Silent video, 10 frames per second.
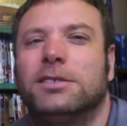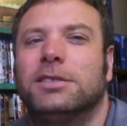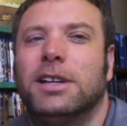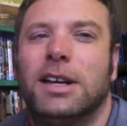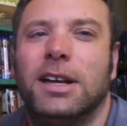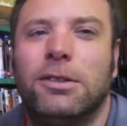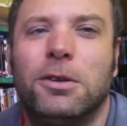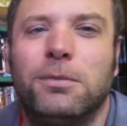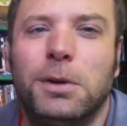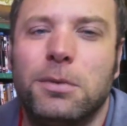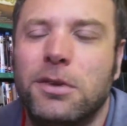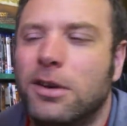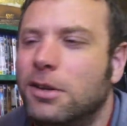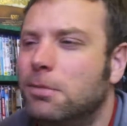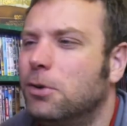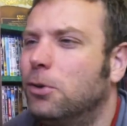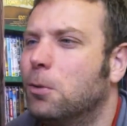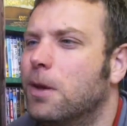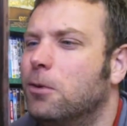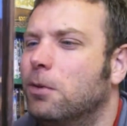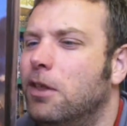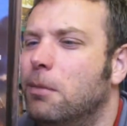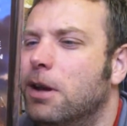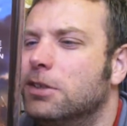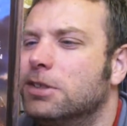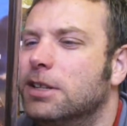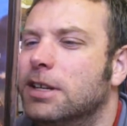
A lot of people don't listen to talk about this one that much.